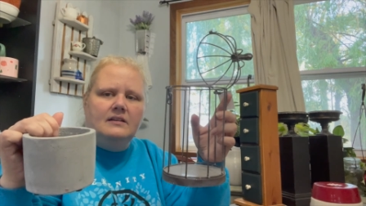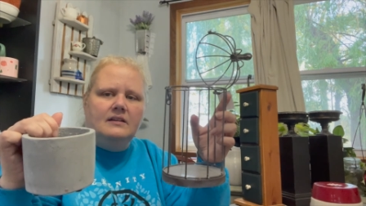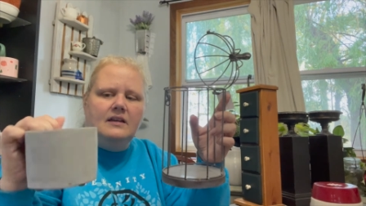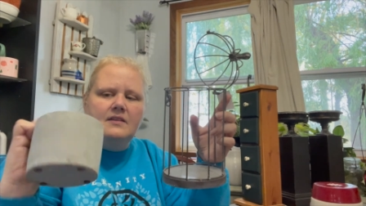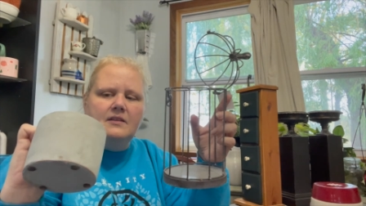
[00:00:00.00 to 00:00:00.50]

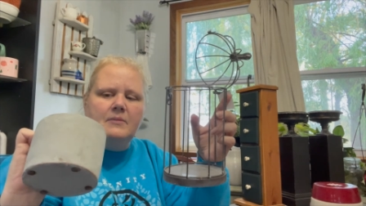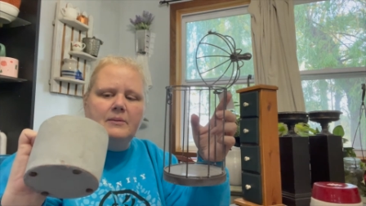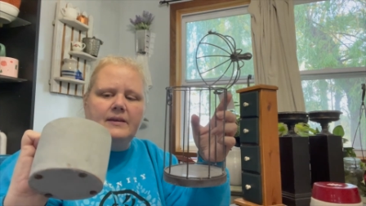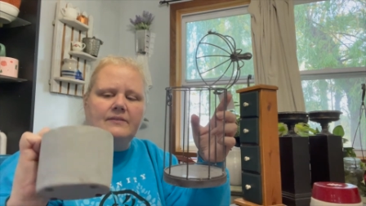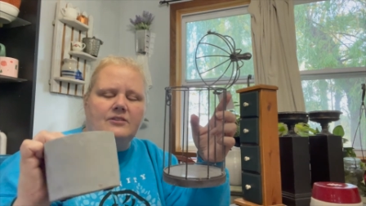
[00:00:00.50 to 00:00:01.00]
And then maybe
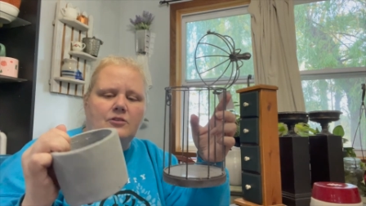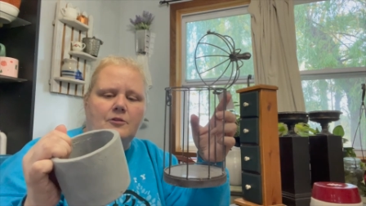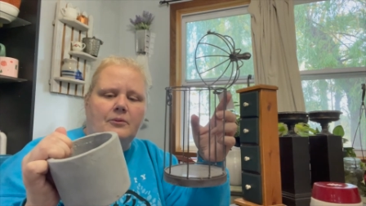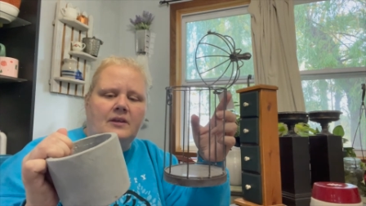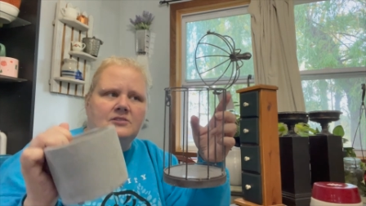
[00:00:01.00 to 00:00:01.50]
even do the
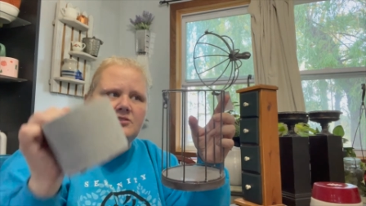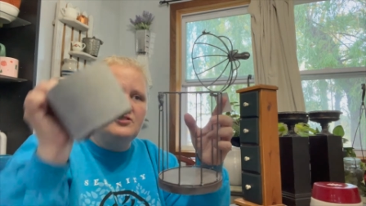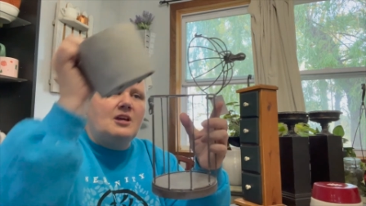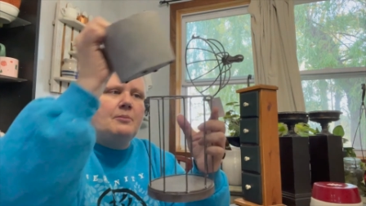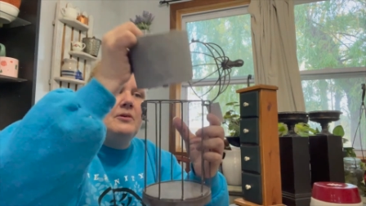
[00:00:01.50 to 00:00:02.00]
planter
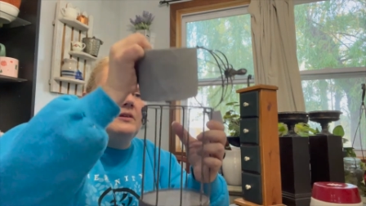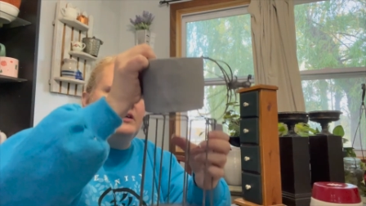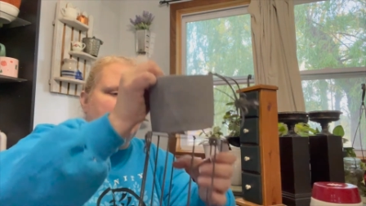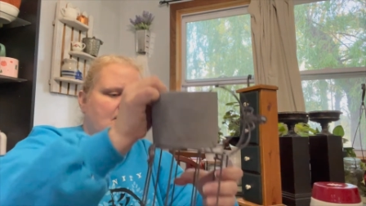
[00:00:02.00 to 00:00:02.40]
separately.